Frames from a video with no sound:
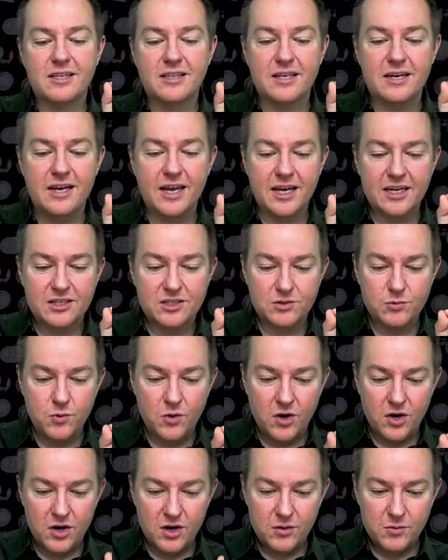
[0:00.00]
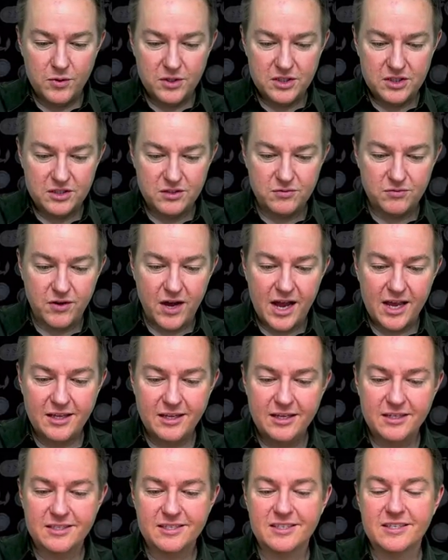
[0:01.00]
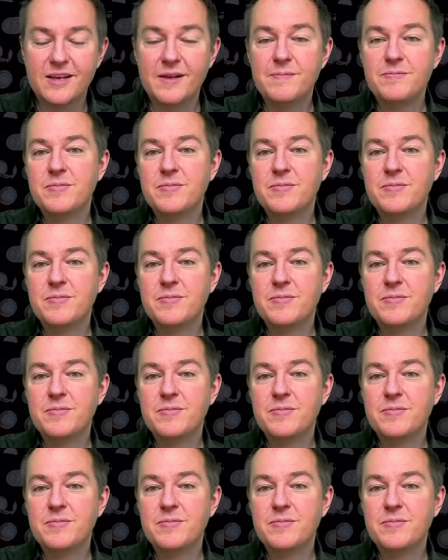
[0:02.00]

the next word, which is violets.